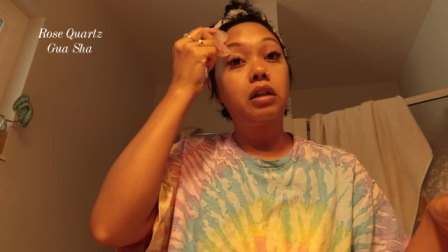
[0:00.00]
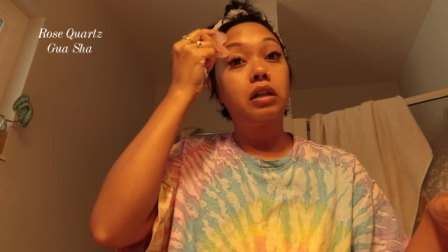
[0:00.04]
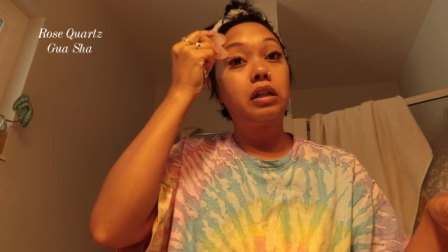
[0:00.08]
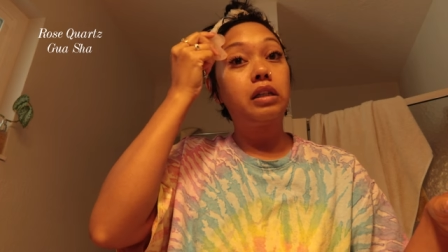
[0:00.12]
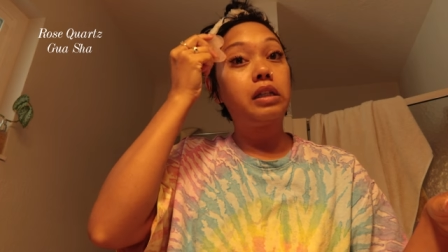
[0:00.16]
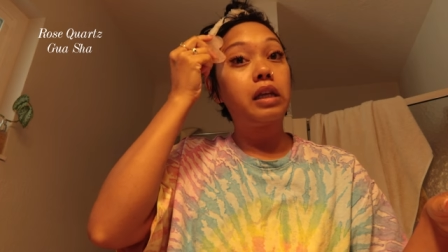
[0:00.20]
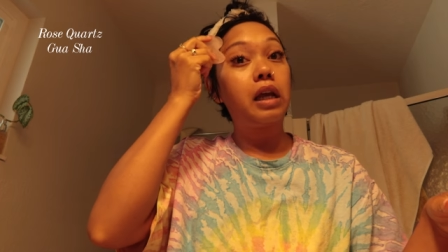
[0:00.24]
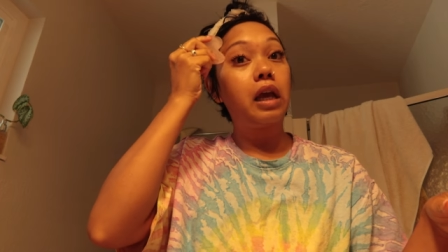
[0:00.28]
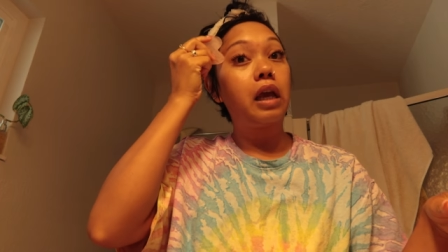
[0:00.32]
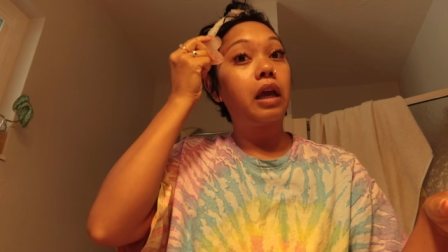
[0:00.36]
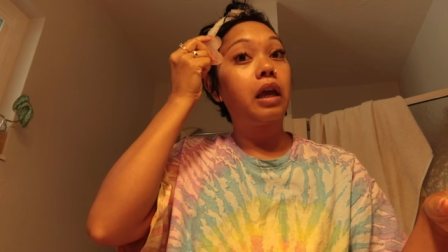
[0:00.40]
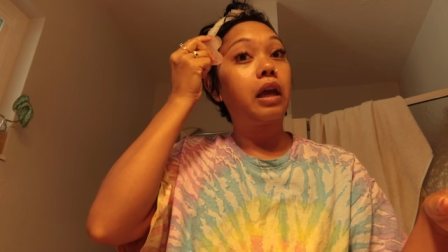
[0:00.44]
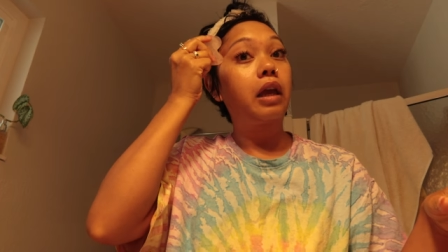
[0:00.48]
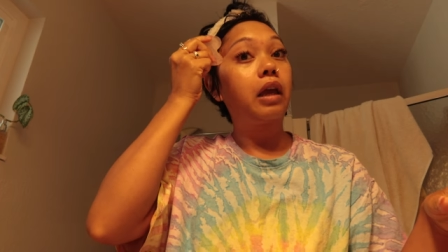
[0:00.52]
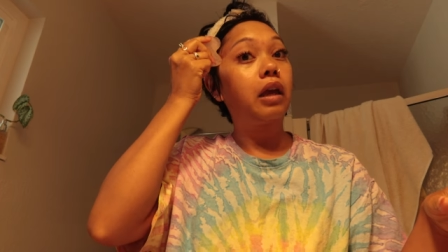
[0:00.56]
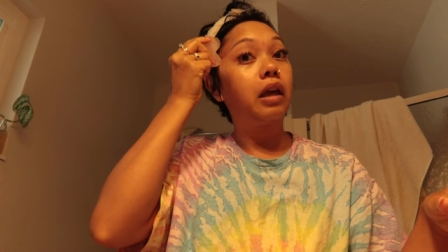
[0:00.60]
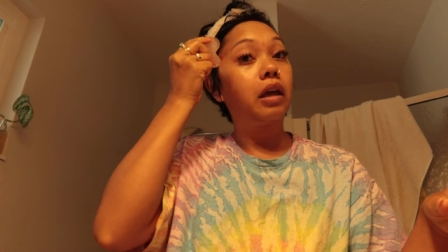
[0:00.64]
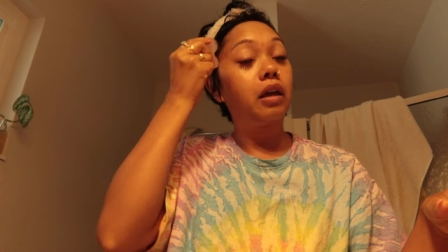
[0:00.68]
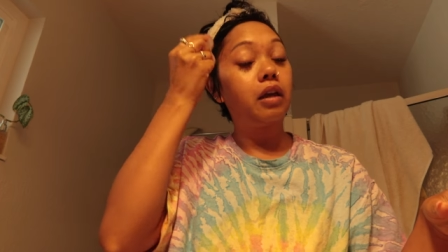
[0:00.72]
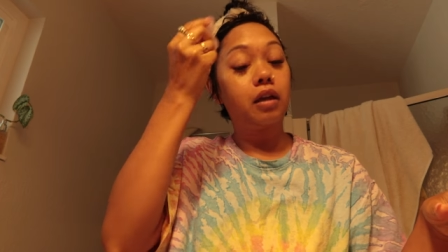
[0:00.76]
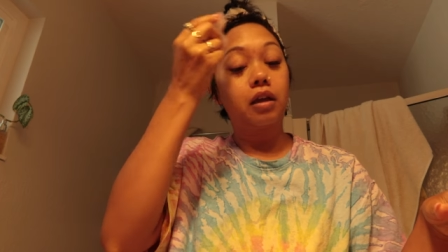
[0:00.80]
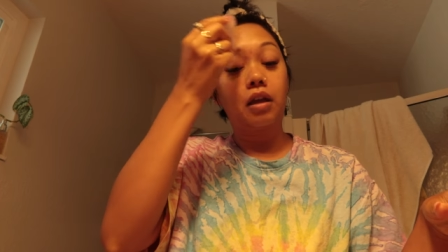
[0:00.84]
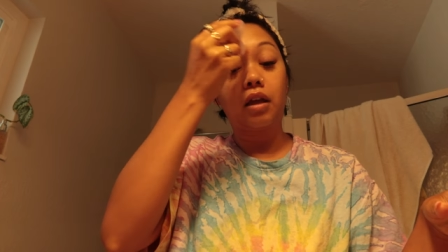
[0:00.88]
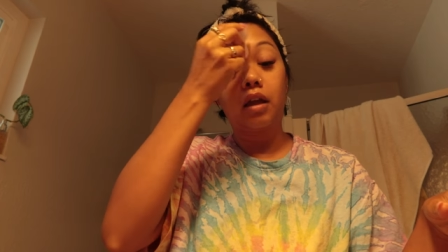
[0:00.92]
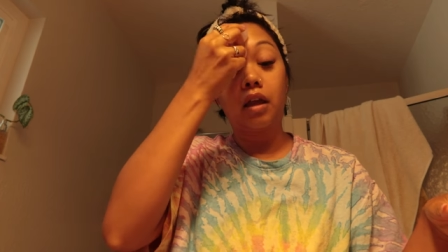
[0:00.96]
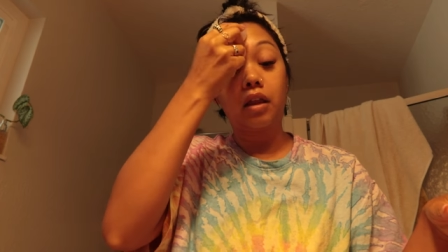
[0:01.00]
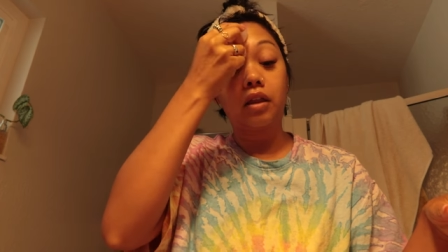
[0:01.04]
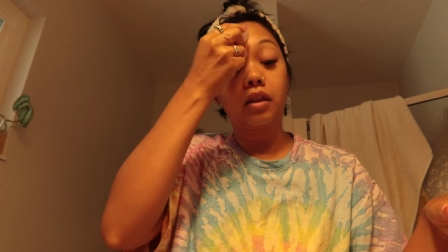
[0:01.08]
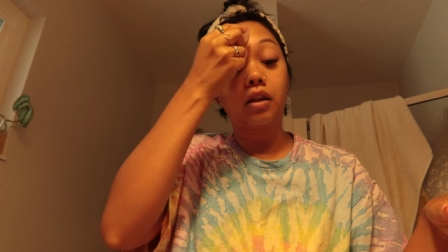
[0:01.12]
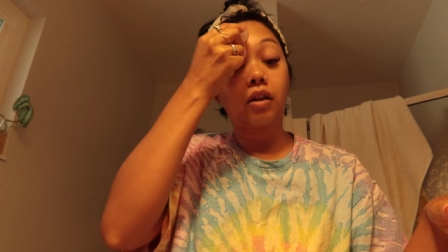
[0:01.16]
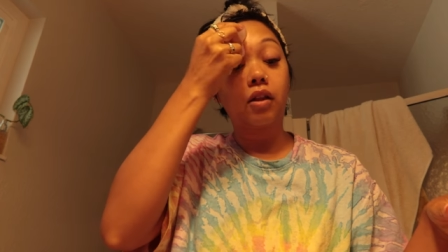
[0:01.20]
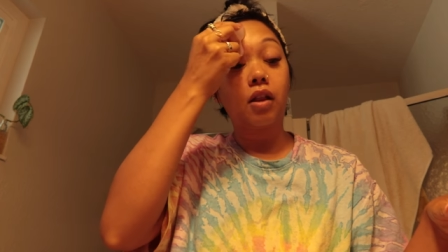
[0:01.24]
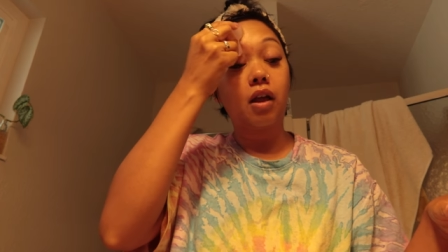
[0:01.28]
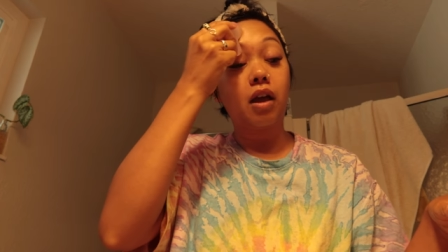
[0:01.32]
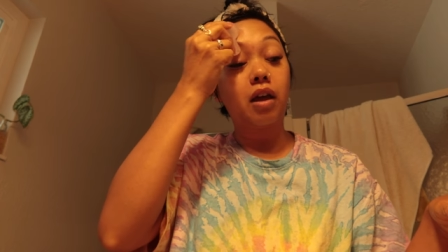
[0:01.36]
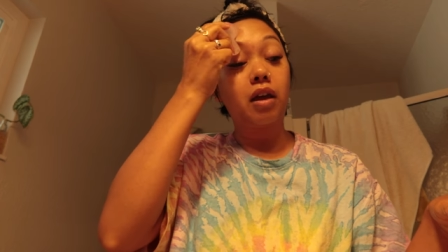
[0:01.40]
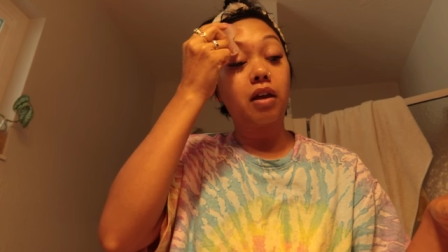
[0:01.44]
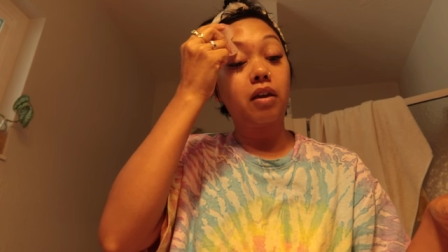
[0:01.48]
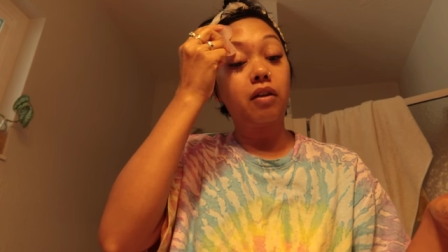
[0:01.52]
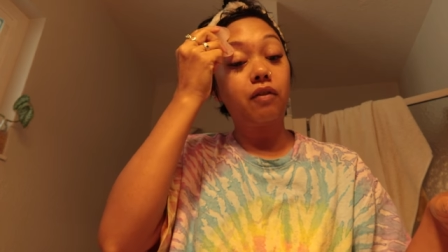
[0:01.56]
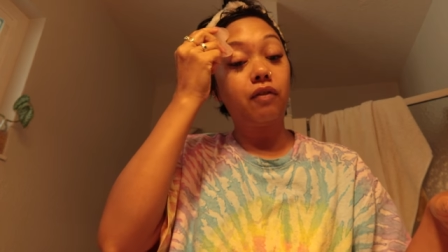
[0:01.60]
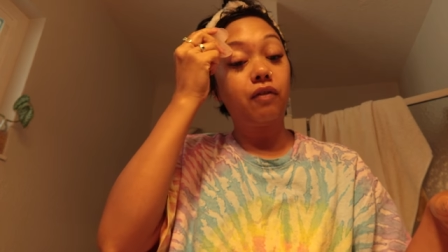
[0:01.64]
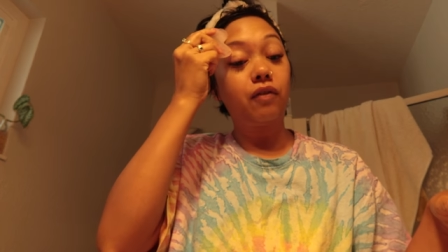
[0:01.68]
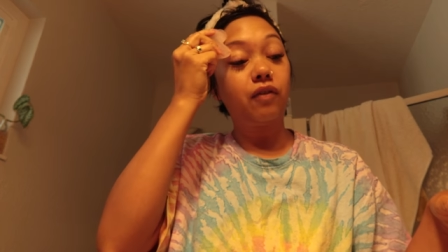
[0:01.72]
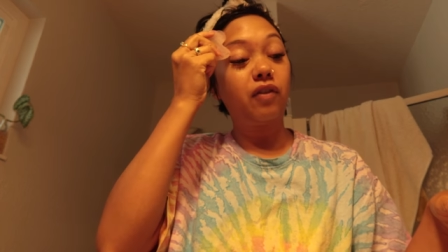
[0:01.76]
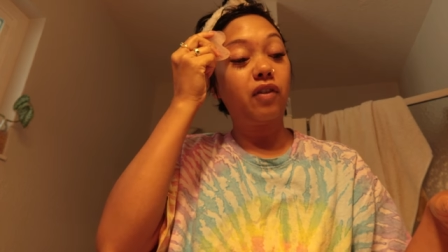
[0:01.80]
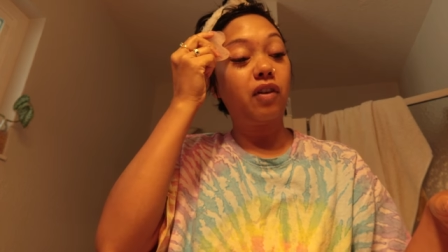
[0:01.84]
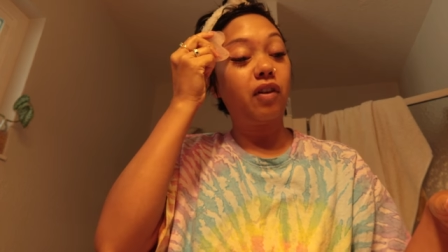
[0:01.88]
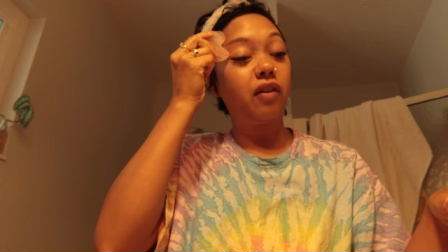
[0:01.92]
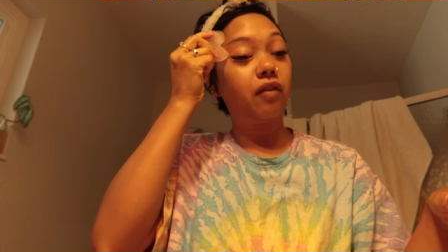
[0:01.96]
day in the
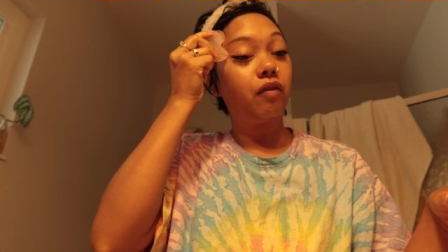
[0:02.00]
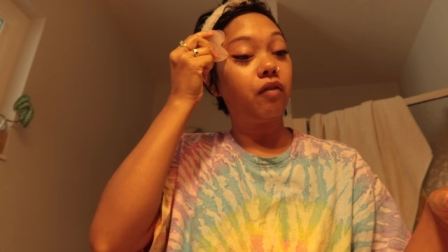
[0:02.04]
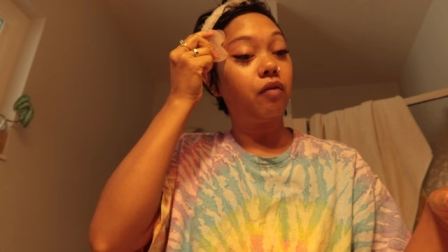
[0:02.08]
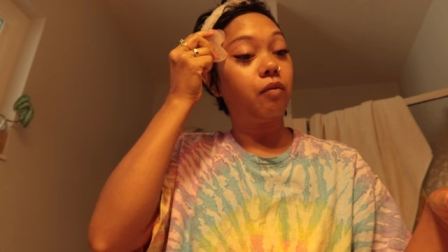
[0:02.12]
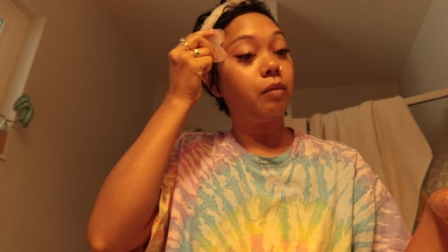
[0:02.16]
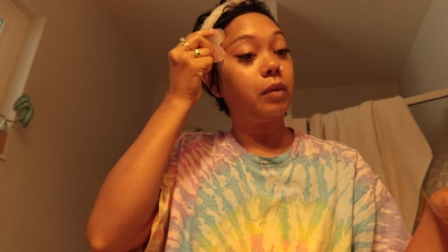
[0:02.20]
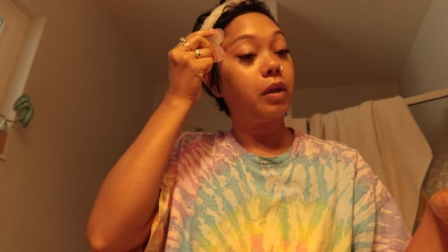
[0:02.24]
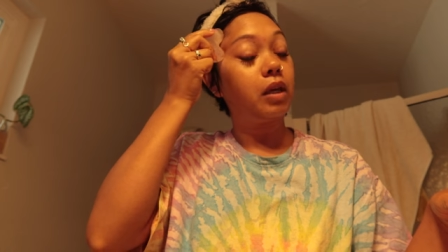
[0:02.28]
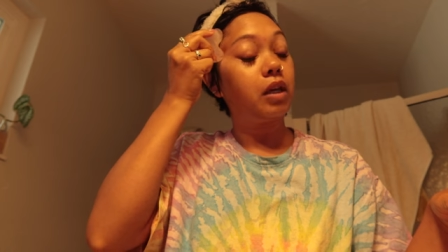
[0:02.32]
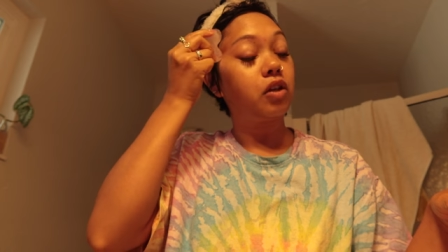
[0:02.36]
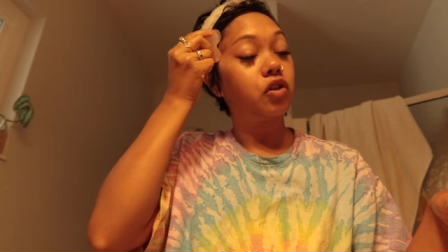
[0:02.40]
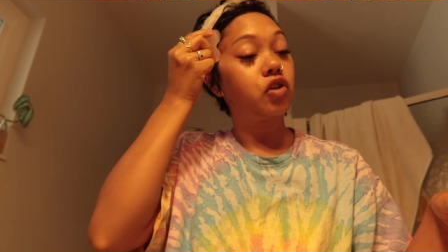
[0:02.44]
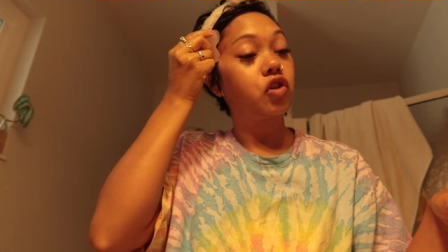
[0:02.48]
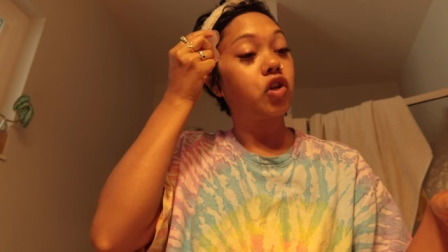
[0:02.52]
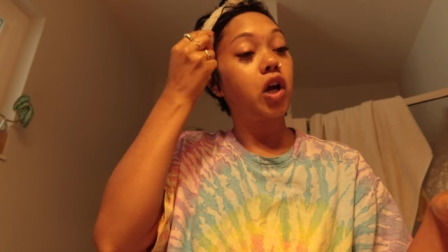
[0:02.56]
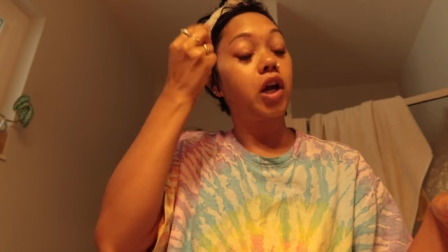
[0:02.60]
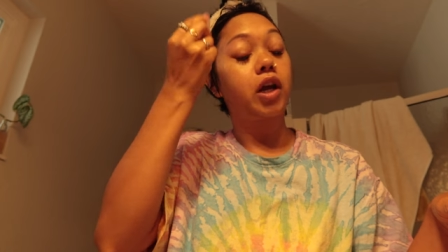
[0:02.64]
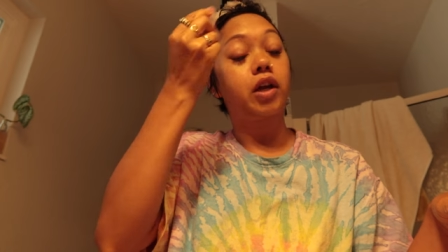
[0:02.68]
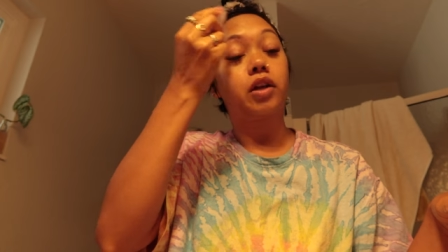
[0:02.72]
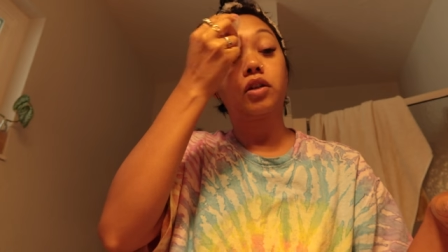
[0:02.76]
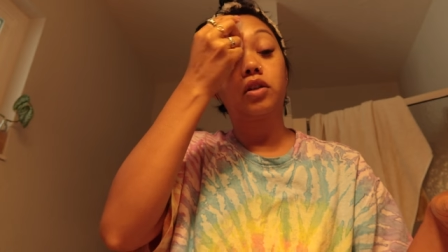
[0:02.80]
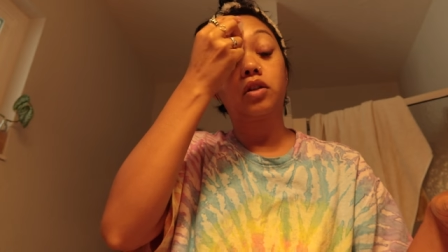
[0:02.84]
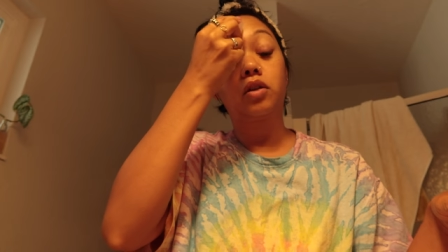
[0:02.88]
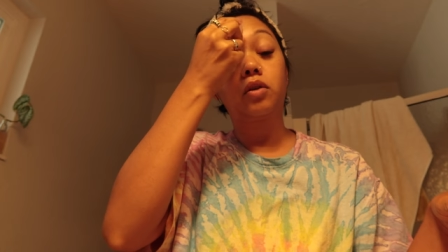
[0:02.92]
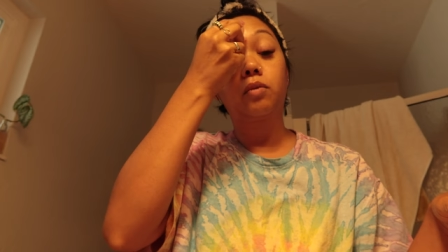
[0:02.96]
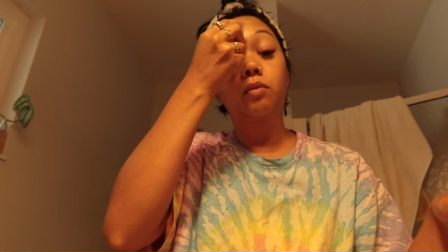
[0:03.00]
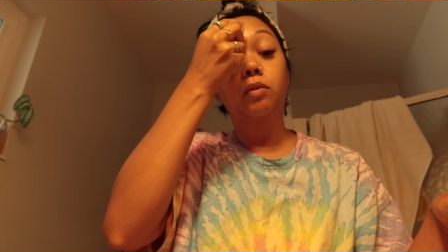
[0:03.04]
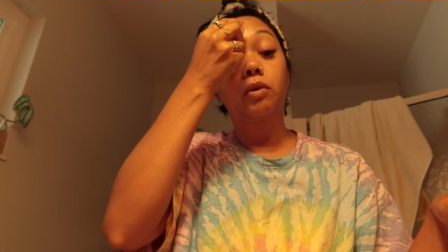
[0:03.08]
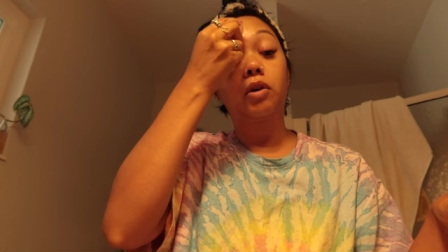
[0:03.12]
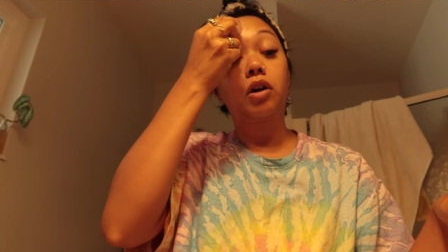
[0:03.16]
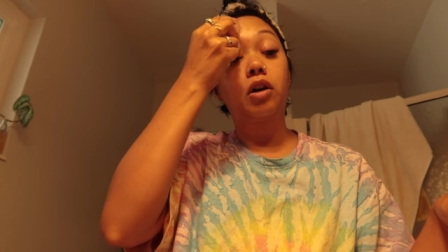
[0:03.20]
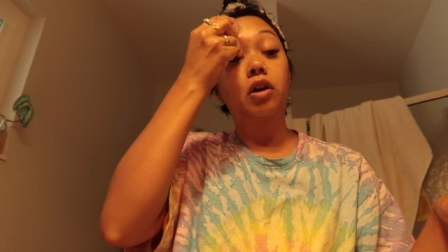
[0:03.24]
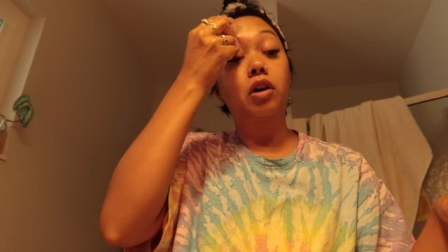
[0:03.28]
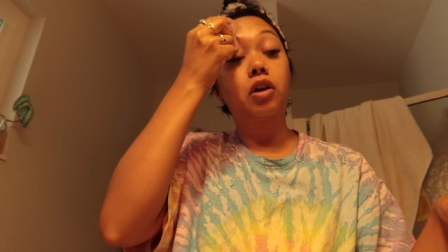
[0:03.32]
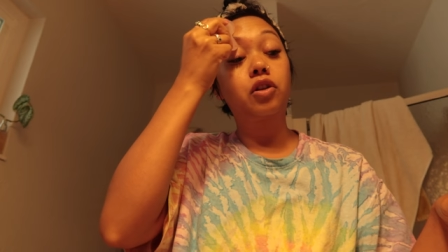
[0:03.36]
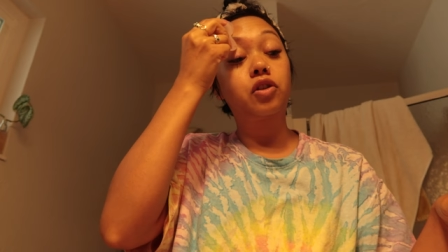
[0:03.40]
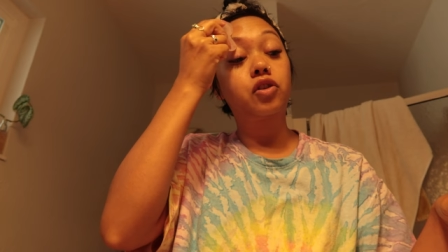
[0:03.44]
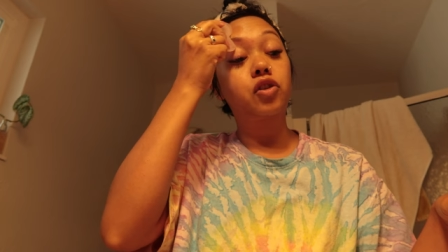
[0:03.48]
life of me trying to work,